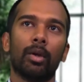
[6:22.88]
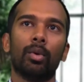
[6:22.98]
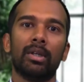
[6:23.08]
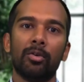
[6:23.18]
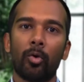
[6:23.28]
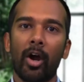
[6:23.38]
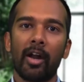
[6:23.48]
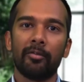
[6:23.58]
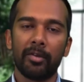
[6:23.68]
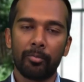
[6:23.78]
you will
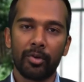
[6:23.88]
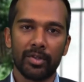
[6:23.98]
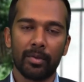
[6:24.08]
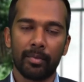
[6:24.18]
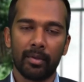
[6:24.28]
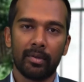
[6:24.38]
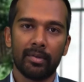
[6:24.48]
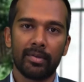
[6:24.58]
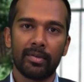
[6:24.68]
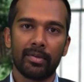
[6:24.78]
derive the
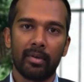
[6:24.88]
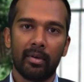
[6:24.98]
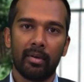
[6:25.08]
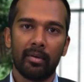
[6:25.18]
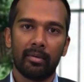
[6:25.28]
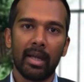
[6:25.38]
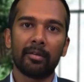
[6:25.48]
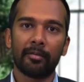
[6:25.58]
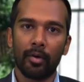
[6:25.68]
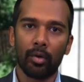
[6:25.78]
principles
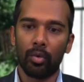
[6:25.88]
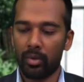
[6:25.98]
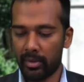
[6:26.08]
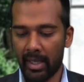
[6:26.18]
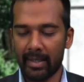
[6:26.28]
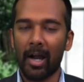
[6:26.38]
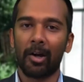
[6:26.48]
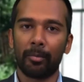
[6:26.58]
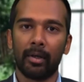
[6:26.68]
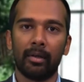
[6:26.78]
that follow, like
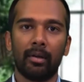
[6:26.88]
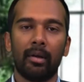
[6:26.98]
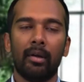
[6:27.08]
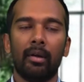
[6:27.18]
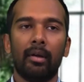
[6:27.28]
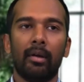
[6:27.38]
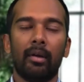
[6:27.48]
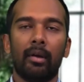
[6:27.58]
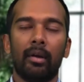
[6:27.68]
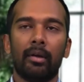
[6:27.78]
karma,
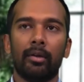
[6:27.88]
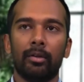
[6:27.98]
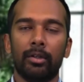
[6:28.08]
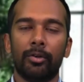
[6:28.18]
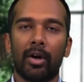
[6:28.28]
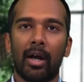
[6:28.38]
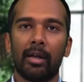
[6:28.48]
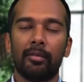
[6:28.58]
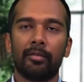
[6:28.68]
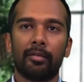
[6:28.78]
you'll
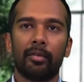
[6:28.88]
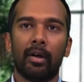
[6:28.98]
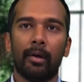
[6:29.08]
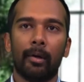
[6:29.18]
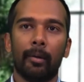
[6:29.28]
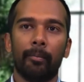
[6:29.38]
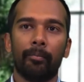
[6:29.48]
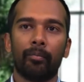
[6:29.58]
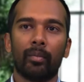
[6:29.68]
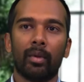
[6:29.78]
derive
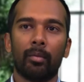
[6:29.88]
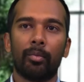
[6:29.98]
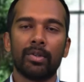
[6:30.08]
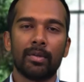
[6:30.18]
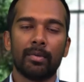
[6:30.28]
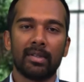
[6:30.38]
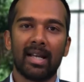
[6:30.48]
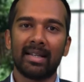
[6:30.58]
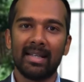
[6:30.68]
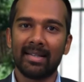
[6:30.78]
um, principles
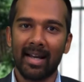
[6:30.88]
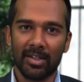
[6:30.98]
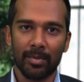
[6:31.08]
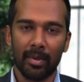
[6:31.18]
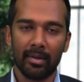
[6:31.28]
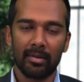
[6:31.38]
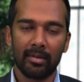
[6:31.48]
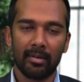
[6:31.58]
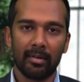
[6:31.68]
like detachment